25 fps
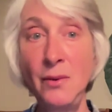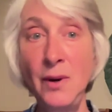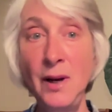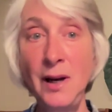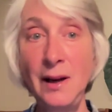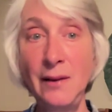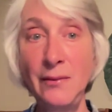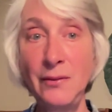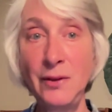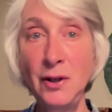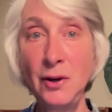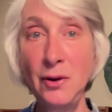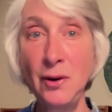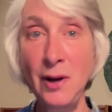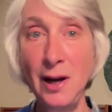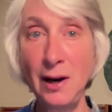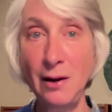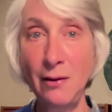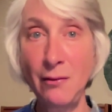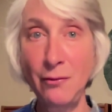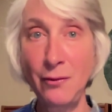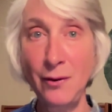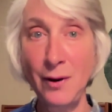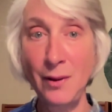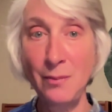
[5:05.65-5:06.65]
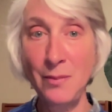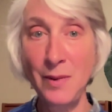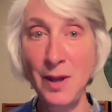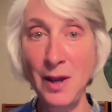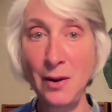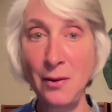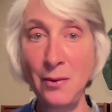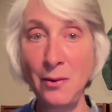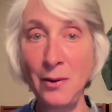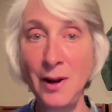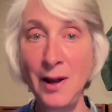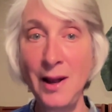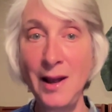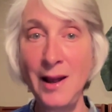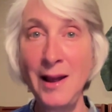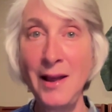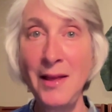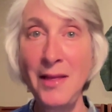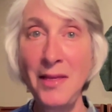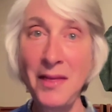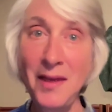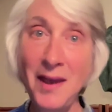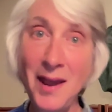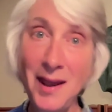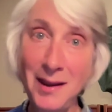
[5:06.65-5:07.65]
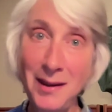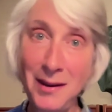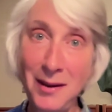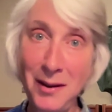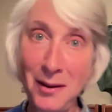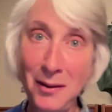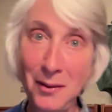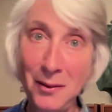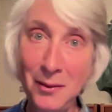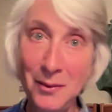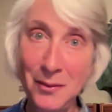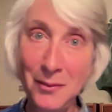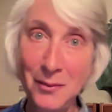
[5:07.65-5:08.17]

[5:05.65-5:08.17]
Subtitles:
We love to hear from you. Thank you.